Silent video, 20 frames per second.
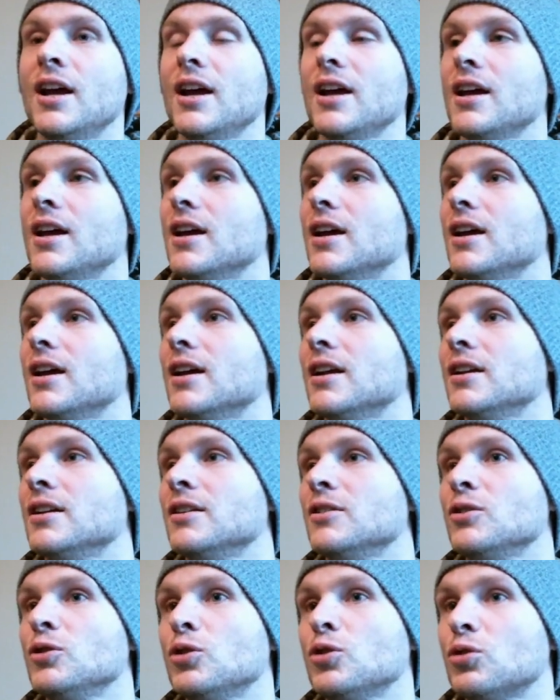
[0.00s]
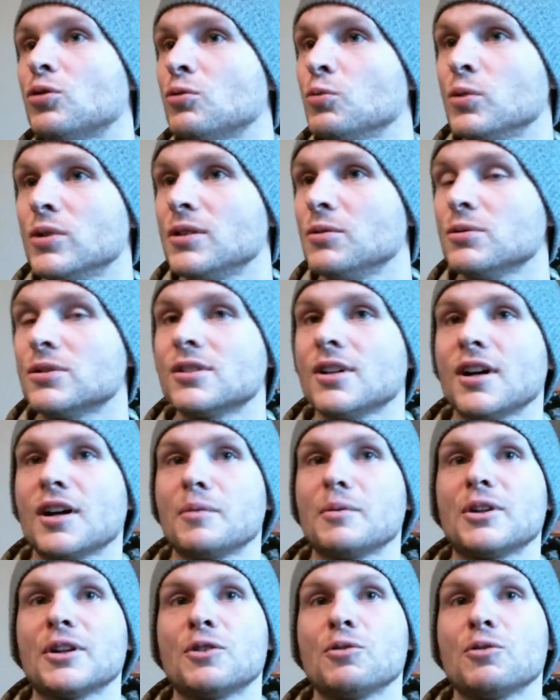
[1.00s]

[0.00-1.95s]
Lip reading: and when he was talking about, like,